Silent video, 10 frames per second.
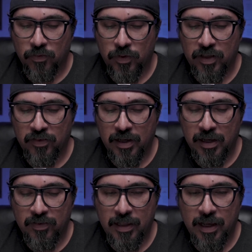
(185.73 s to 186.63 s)

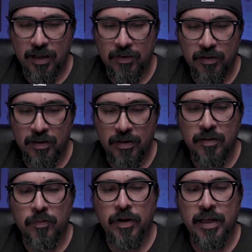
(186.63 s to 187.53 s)
resize that,
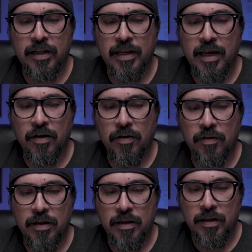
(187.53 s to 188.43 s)
bring it down.